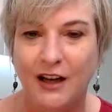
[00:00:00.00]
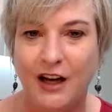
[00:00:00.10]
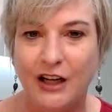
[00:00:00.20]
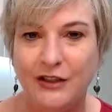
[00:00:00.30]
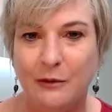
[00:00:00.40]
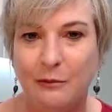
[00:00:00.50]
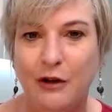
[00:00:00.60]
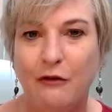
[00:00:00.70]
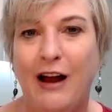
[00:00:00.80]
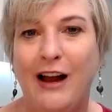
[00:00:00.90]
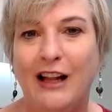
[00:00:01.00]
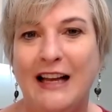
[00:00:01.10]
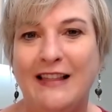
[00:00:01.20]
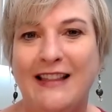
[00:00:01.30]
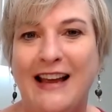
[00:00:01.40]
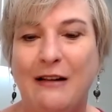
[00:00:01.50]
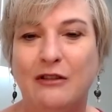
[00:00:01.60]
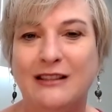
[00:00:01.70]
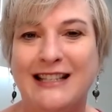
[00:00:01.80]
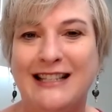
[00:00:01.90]
on your profile, and they
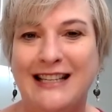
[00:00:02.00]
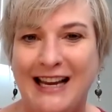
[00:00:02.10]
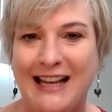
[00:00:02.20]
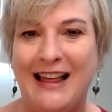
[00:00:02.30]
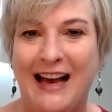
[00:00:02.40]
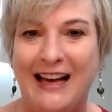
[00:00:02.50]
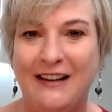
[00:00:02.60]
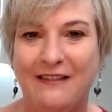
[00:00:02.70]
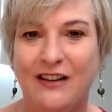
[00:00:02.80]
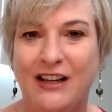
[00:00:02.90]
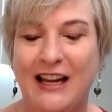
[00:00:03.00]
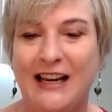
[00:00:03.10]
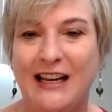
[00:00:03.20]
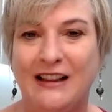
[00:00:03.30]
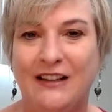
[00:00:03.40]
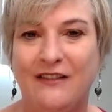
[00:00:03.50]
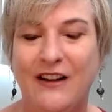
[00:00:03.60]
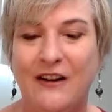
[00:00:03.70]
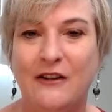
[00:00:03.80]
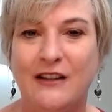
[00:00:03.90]
will see that if they're looking at their
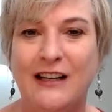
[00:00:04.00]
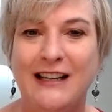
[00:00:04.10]
phone